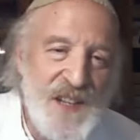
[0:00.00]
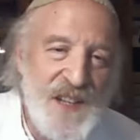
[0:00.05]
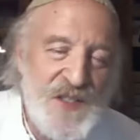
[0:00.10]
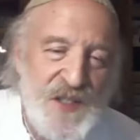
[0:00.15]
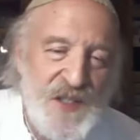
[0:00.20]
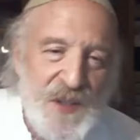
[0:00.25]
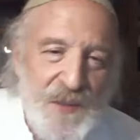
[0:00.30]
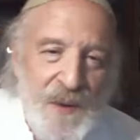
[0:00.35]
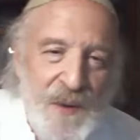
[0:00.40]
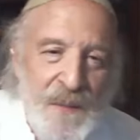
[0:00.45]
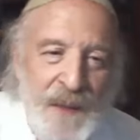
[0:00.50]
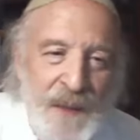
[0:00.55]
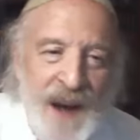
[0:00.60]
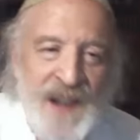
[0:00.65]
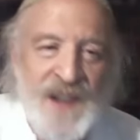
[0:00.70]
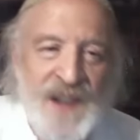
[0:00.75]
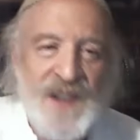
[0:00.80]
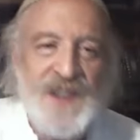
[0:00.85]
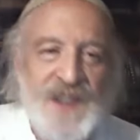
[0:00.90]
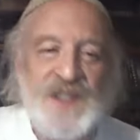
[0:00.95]
is to
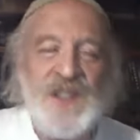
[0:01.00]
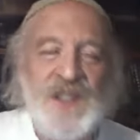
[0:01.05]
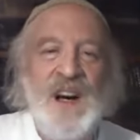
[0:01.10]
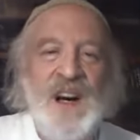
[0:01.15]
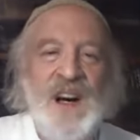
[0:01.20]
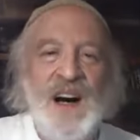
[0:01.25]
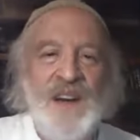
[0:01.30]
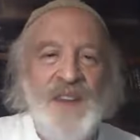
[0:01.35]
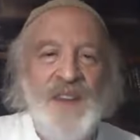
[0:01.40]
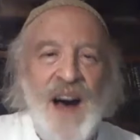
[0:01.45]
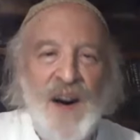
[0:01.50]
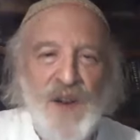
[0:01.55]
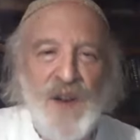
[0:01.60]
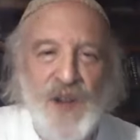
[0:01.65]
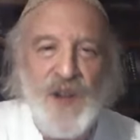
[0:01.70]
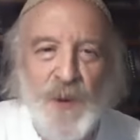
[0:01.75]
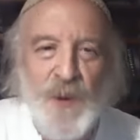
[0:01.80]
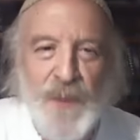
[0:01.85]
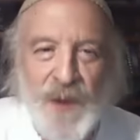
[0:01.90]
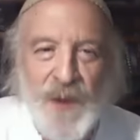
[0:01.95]
remind us of how
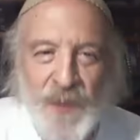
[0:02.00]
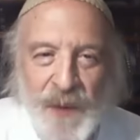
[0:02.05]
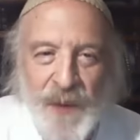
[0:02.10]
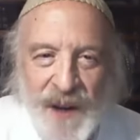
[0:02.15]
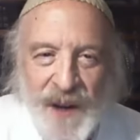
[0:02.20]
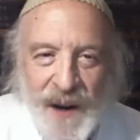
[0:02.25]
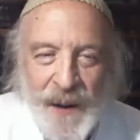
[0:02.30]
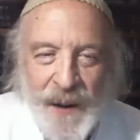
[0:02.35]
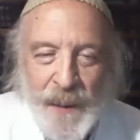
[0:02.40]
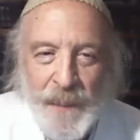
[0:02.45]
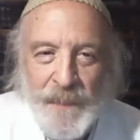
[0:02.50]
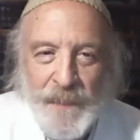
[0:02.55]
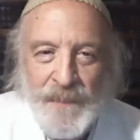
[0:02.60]
human we are.